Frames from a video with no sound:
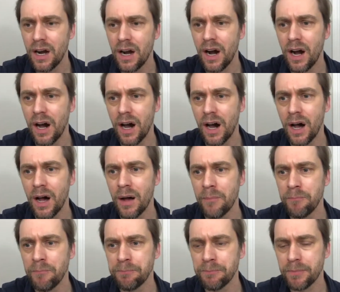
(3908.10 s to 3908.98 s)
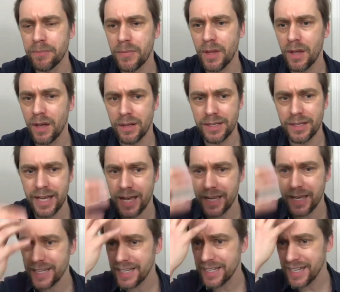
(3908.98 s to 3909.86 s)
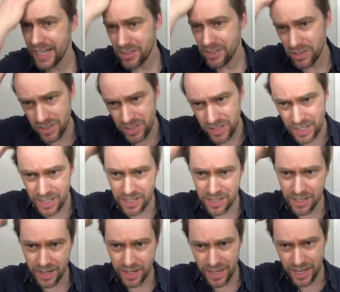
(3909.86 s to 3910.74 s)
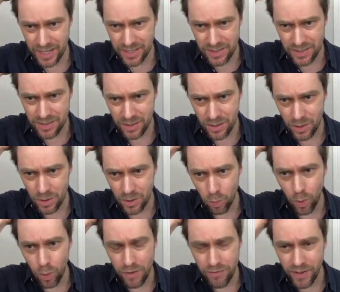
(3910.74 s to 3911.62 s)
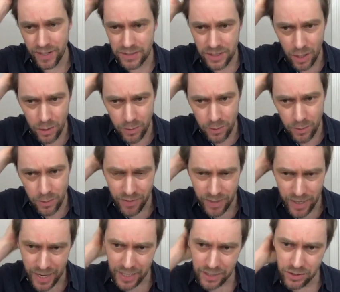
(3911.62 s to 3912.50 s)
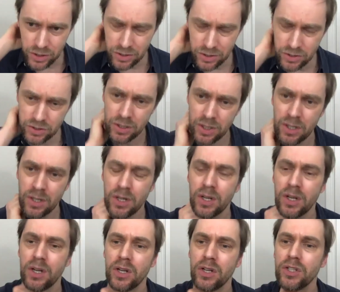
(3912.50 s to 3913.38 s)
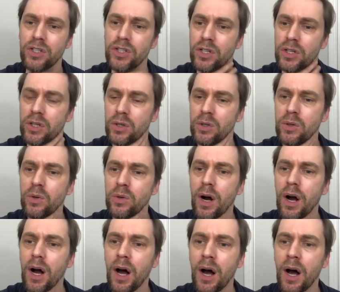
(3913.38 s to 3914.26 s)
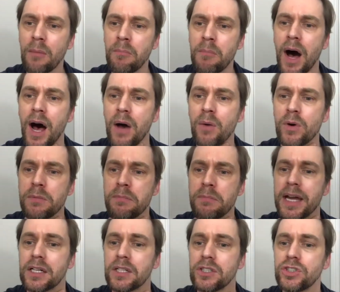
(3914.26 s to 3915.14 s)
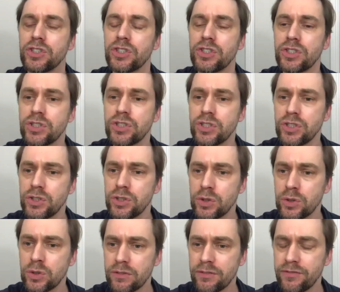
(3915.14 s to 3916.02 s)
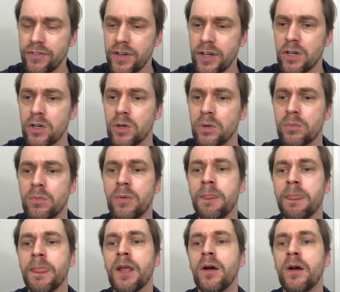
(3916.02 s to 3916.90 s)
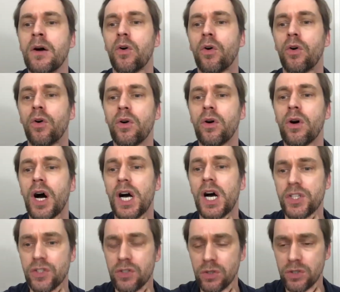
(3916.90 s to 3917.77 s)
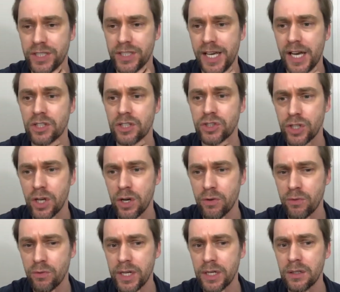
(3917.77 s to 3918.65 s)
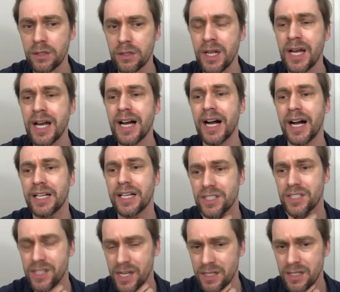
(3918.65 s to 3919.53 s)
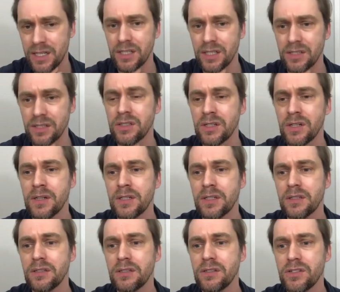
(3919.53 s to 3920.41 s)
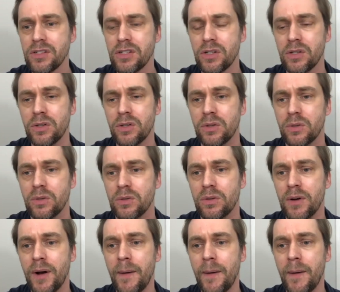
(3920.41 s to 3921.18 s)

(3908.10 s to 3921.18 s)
get a kid agency, I guess. What if I don't have an agent? I would make a short film or a hustle to get a show reel and send it to